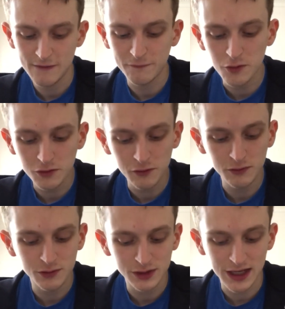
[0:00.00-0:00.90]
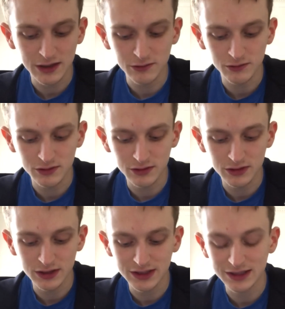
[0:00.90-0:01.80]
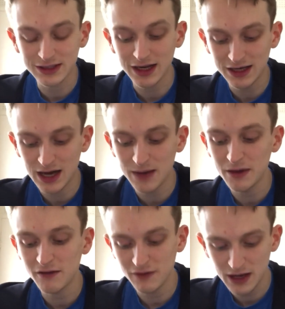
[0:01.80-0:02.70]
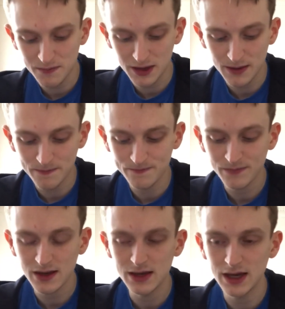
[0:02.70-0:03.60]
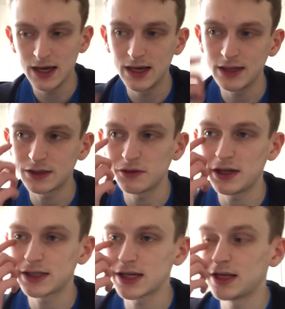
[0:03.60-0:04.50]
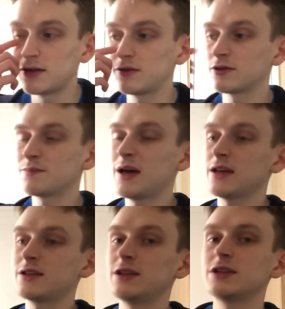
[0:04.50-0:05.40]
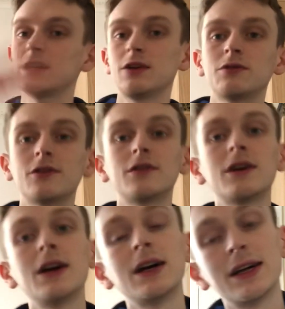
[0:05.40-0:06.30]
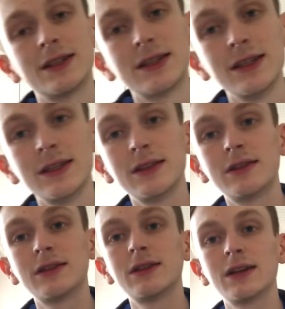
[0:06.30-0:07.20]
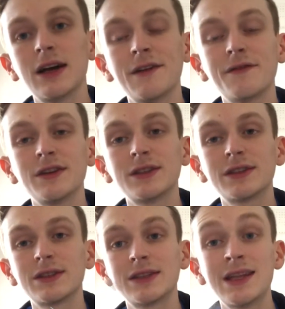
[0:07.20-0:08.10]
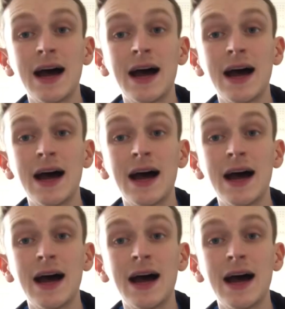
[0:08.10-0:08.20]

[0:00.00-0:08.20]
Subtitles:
Focal psychodynamic therapy. So this kind of looks back to the childhood and sees if it's